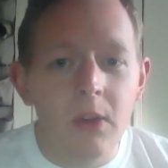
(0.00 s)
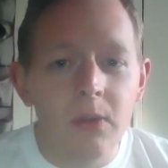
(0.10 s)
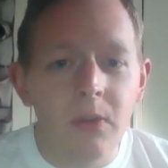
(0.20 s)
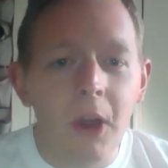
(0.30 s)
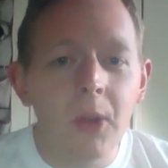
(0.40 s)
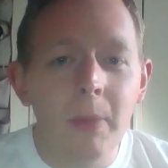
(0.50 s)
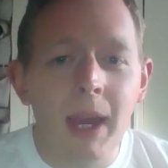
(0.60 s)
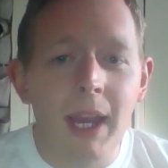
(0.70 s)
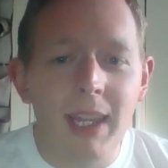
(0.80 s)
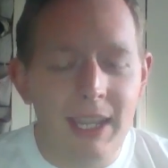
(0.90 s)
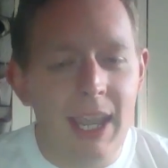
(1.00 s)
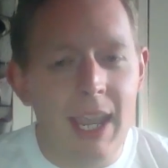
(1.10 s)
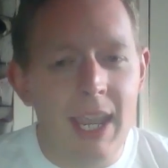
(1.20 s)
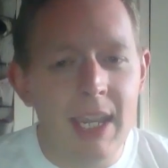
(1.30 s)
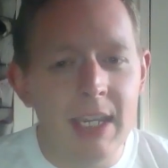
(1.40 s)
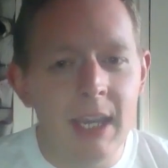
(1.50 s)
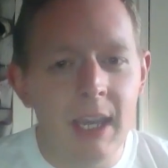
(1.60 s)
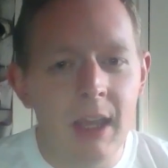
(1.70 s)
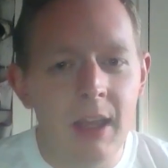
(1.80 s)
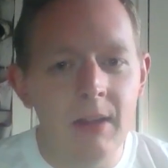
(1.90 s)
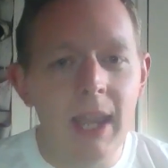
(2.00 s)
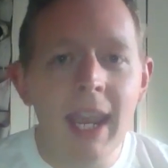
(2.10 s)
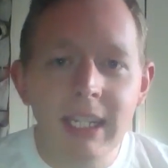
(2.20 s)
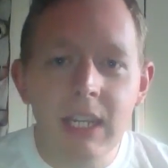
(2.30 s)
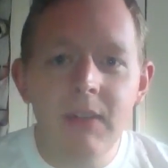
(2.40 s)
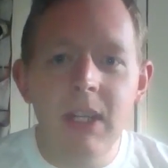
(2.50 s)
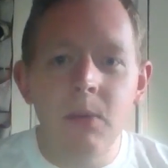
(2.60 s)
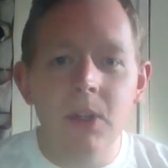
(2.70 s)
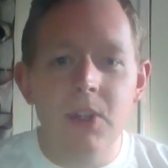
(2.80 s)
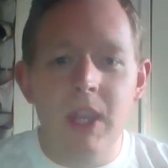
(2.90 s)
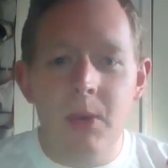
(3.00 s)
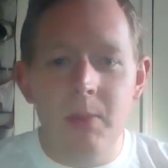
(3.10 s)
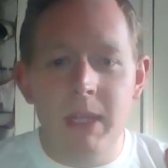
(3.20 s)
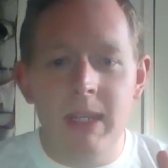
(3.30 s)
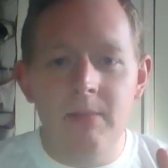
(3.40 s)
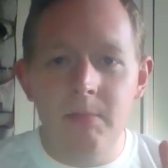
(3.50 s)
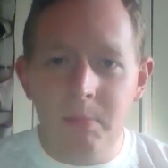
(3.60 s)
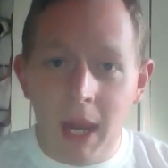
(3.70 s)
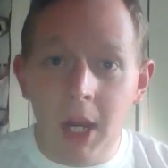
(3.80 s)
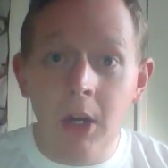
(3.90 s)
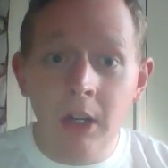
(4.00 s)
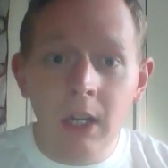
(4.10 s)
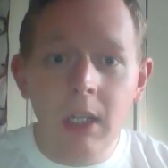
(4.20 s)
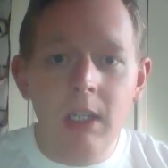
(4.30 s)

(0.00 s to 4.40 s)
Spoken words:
followed by a activity in which they would be paired